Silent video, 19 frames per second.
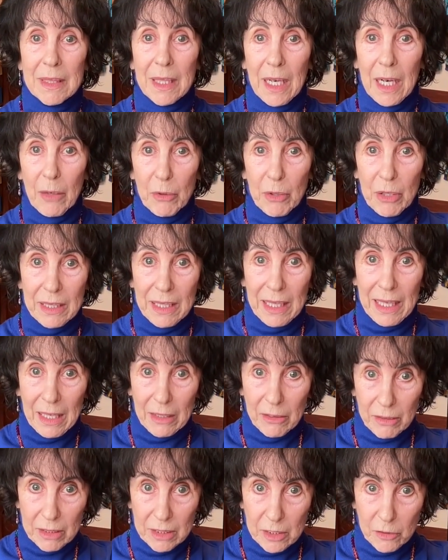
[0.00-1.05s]
How are we going to
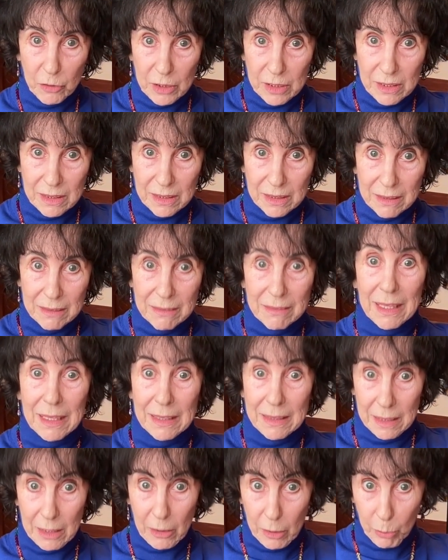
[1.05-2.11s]
handle the differences?
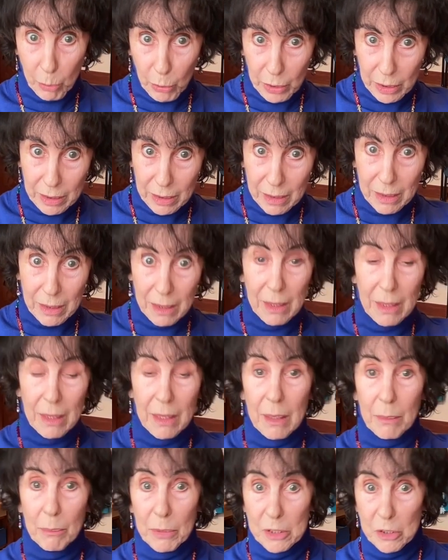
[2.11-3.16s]
That's another point.
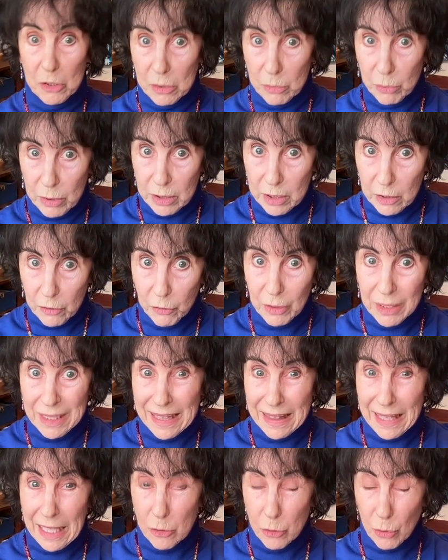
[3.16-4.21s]
But just we're different,
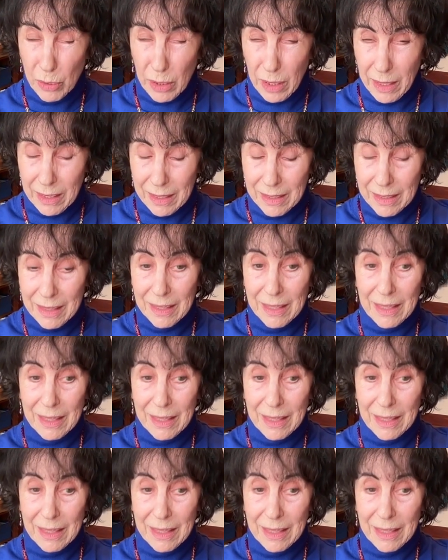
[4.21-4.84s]
and that's okay.